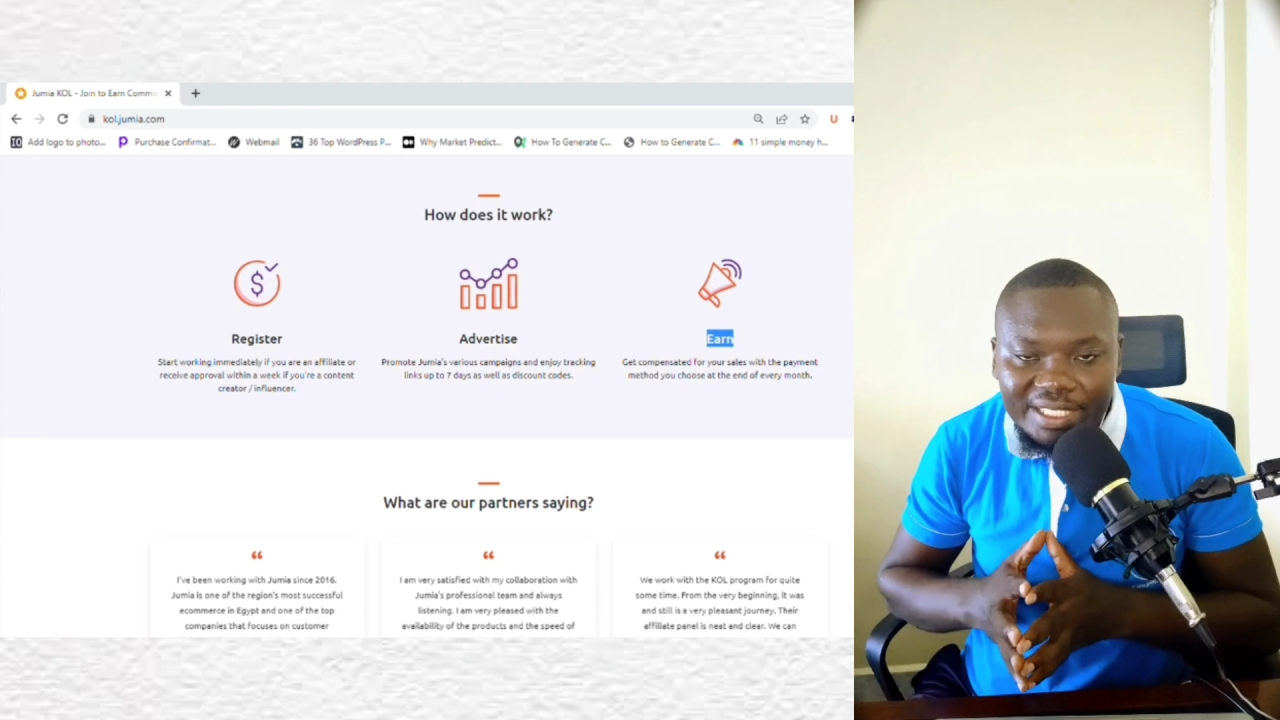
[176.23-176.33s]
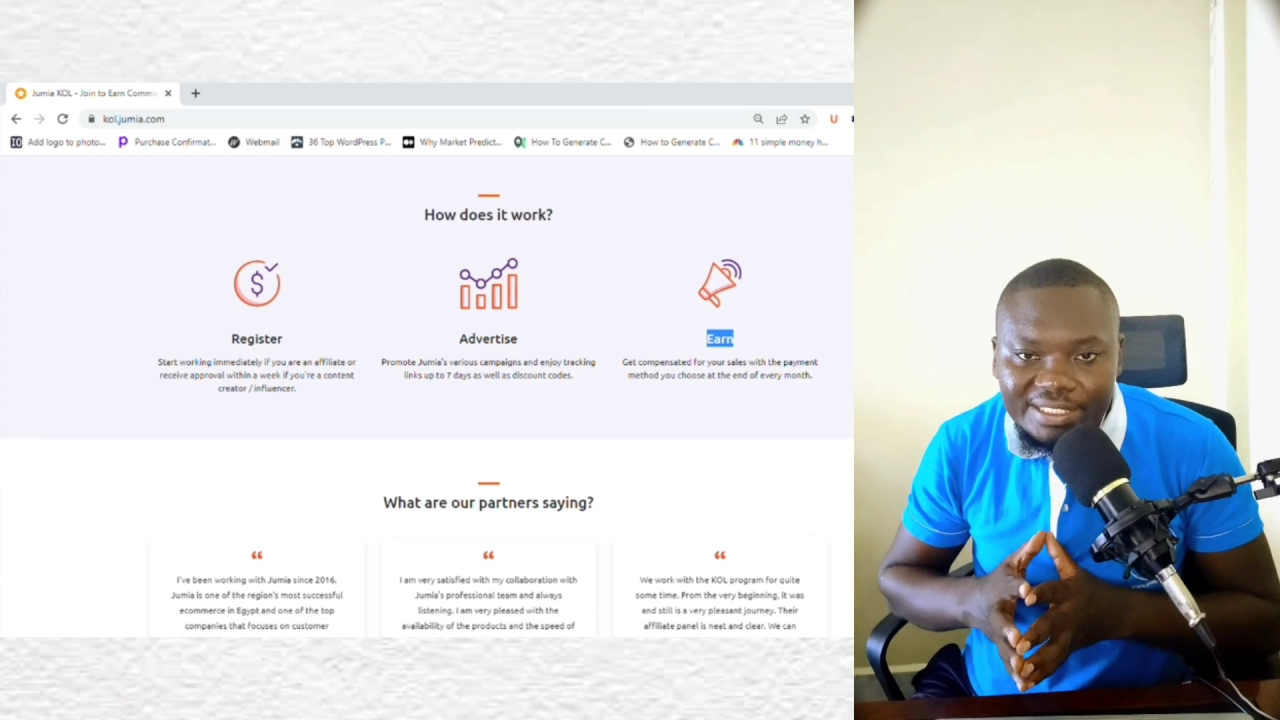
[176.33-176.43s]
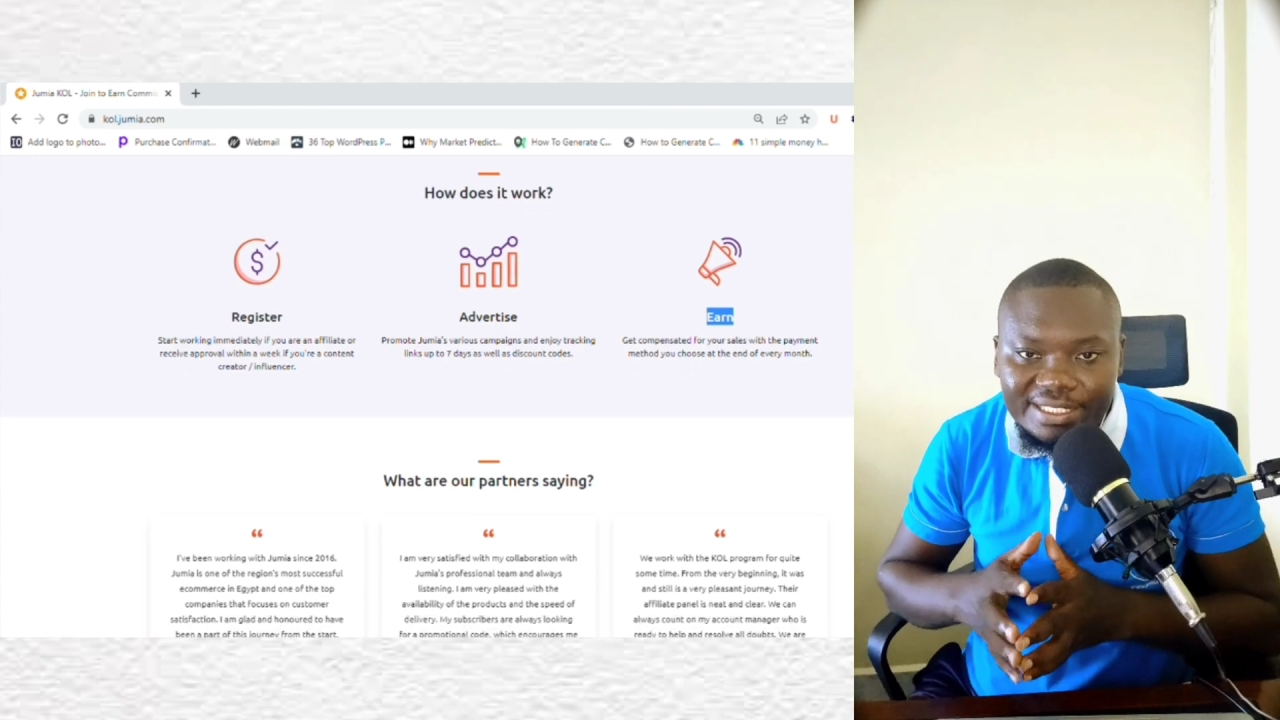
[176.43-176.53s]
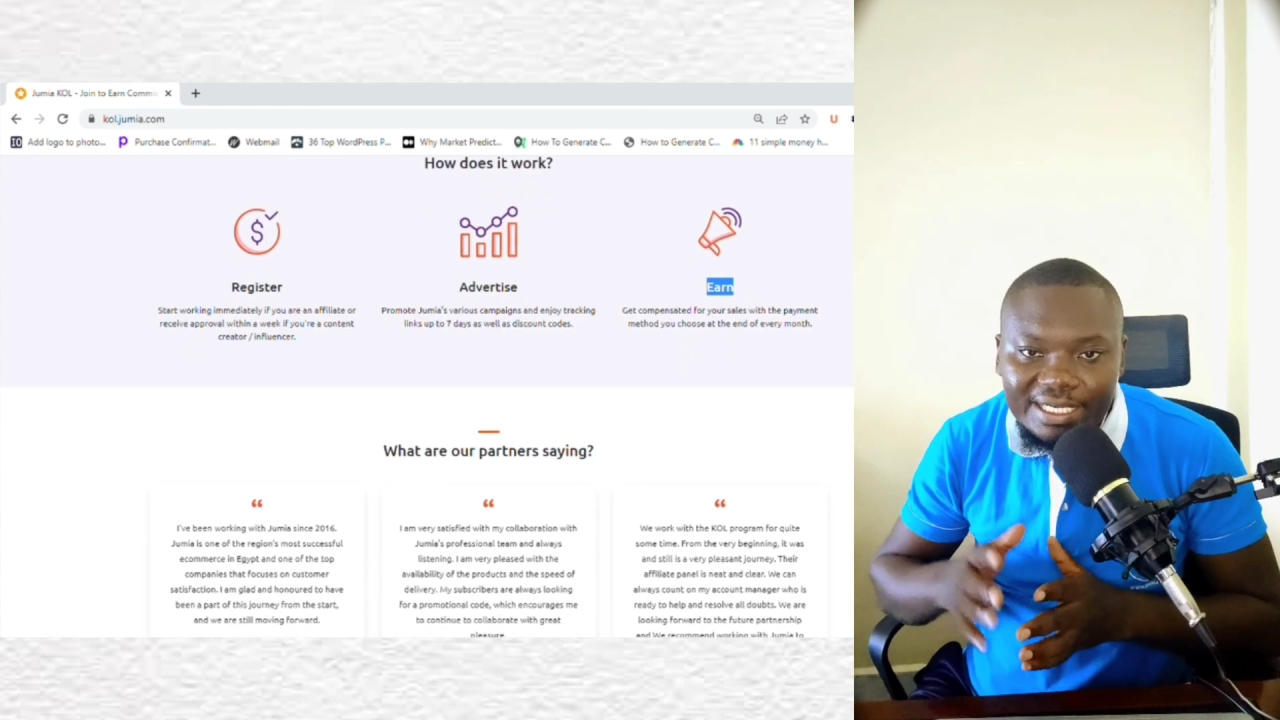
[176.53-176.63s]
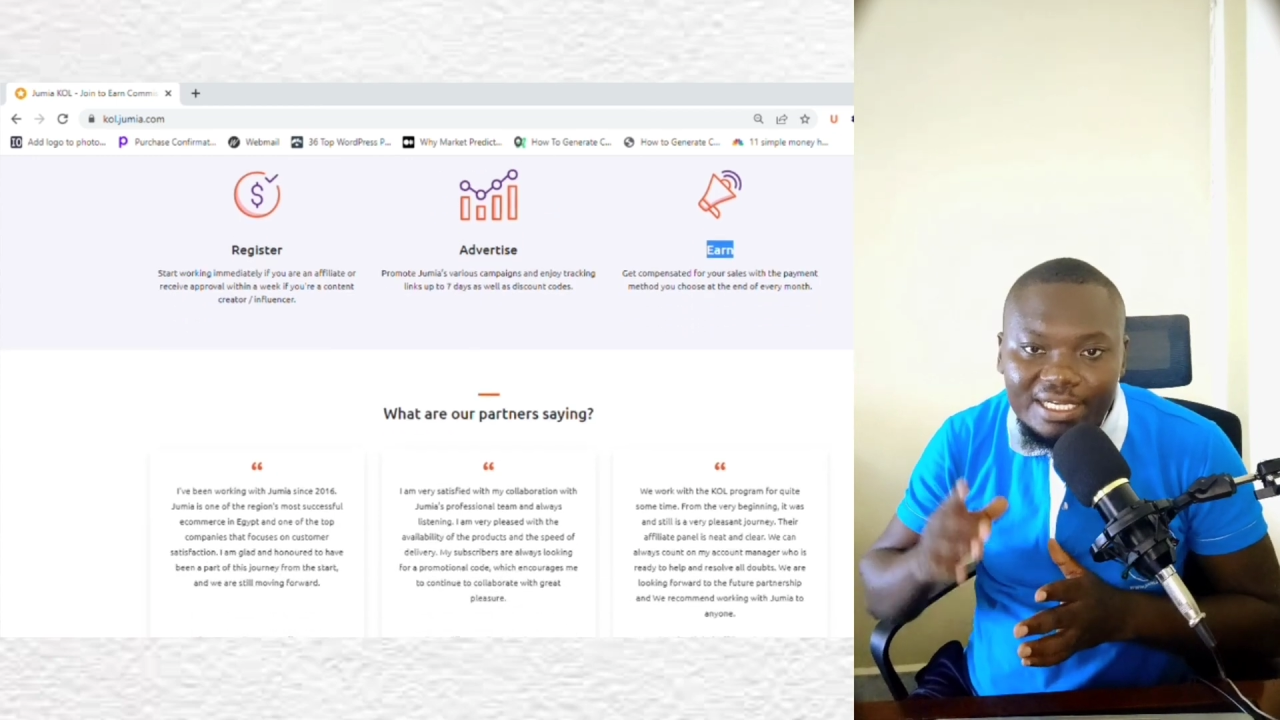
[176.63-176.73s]

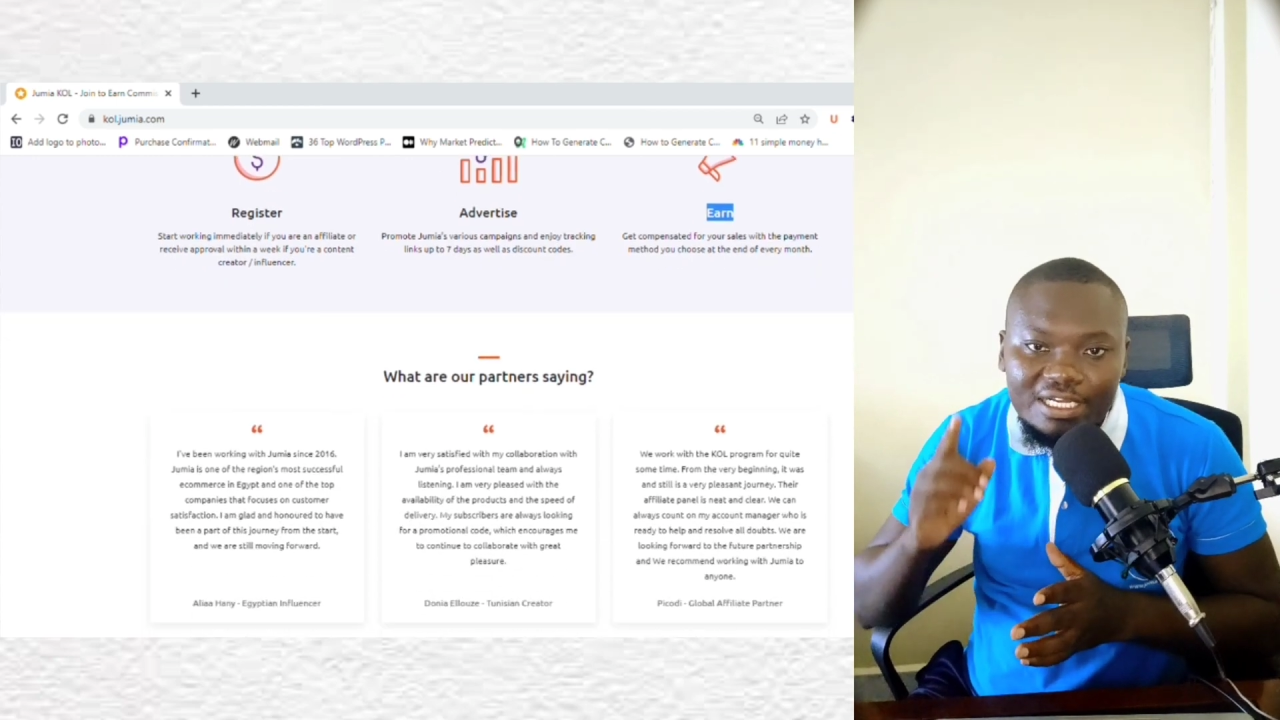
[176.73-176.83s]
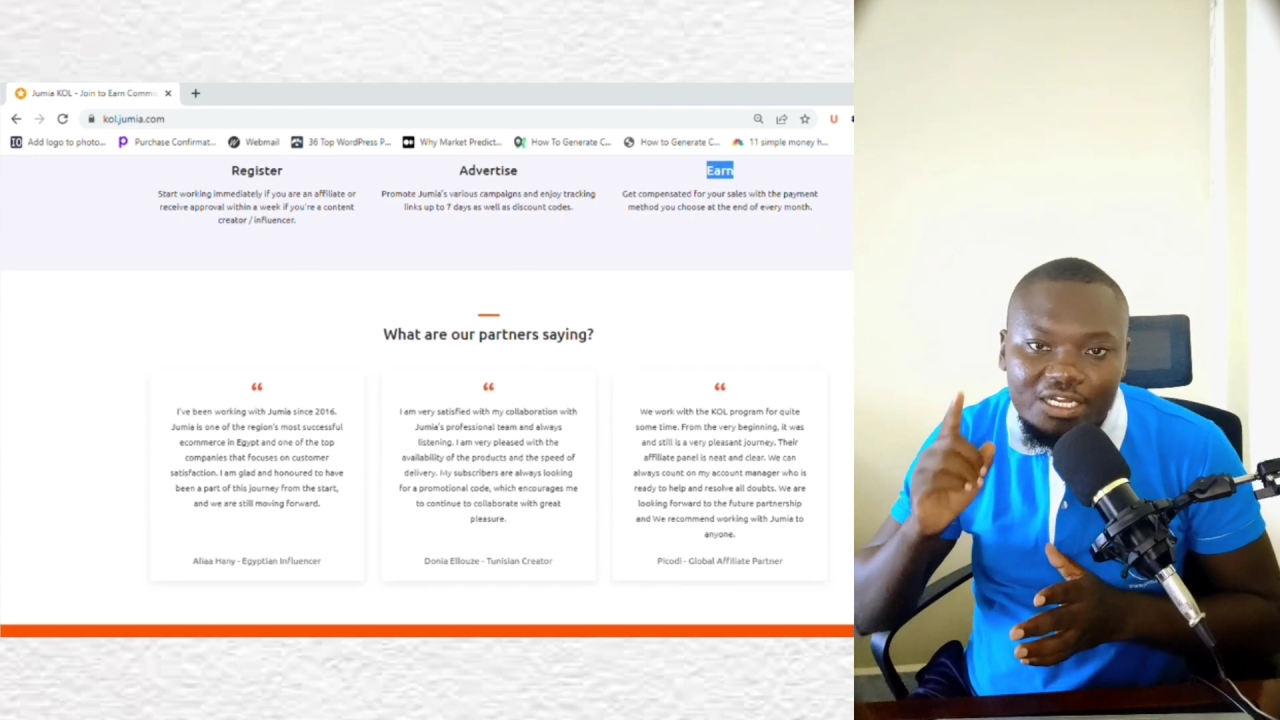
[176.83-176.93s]
partner